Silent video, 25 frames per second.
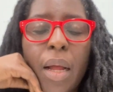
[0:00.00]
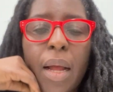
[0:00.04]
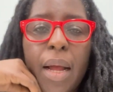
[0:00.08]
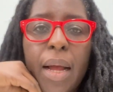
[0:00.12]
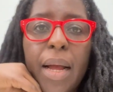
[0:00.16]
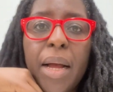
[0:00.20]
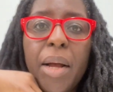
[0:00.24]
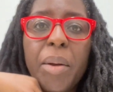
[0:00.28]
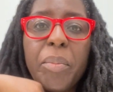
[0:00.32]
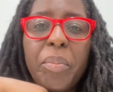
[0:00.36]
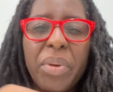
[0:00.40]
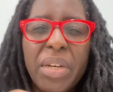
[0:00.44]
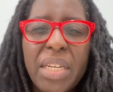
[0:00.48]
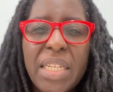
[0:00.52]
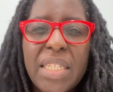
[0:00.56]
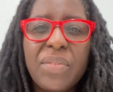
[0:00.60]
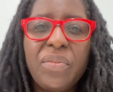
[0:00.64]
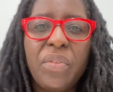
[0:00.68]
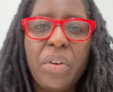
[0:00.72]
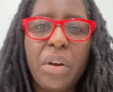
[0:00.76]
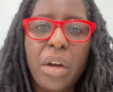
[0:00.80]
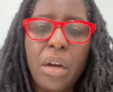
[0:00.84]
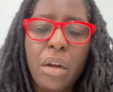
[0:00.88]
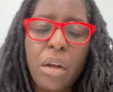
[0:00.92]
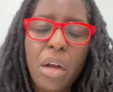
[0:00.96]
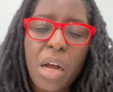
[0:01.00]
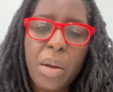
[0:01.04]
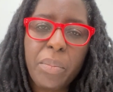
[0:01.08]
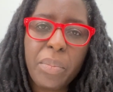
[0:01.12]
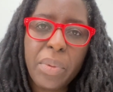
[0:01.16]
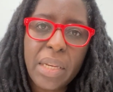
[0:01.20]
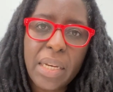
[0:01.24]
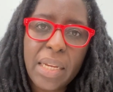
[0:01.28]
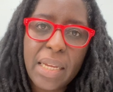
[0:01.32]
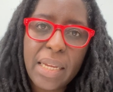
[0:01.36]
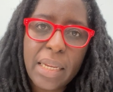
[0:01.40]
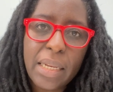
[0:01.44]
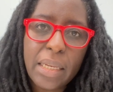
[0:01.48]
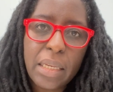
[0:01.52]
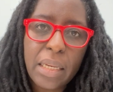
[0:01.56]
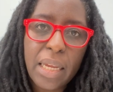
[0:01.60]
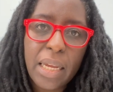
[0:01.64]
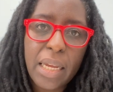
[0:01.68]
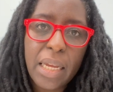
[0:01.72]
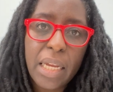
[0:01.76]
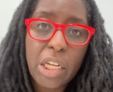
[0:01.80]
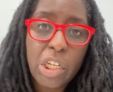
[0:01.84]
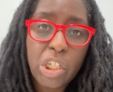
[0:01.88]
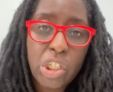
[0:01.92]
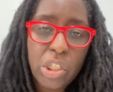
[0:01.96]
But it's very common
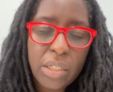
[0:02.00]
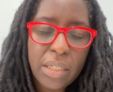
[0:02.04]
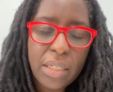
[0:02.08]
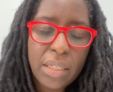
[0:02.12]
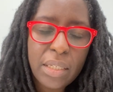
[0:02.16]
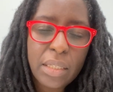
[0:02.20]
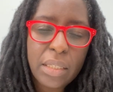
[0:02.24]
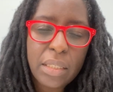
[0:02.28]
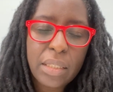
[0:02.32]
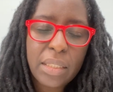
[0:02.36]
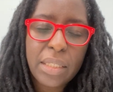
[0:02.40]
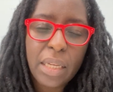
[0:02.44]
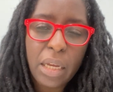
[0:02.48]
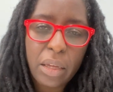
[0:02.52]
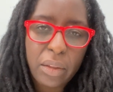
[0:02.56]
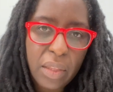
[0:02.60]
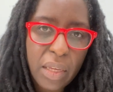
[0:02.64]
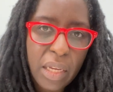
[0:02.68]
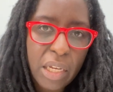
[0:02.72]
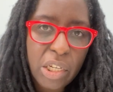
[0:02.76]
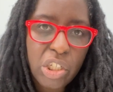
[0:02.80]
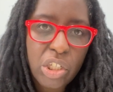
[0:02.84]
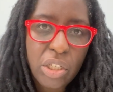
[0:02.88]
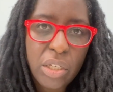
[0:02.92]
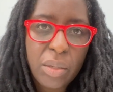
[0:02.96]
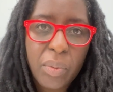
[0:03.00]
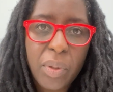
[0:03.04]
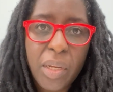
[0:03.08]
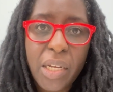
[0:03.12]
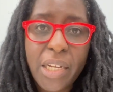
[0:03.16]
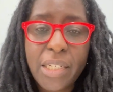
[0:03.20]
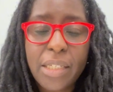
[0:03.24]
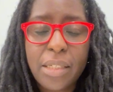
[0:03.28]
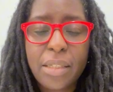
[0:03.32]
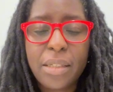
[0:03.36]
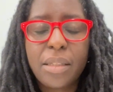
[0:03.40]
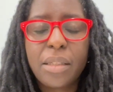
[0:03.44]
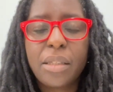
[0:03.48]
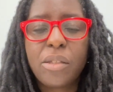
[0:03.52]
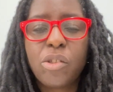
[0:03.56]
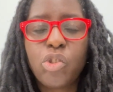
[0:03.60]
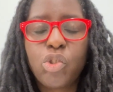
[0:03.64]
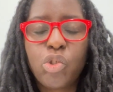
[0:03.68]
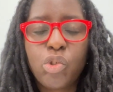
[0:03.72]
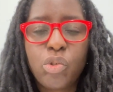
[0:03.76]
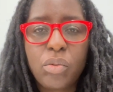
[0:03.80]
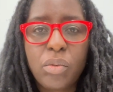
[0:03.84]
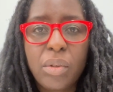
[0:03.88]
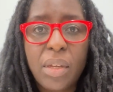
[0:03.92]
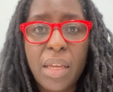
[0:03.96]
in South Asian patients
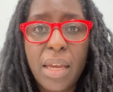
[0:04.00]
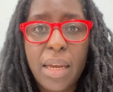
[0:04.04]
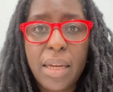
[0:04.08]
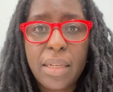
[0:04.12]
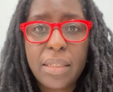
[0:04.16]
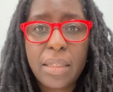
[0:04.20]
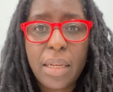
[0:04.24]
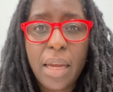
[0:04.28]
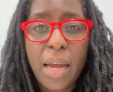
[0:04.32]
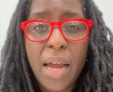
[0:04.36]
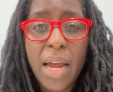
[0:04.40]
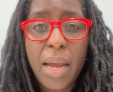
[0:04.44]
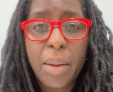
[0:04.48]
to get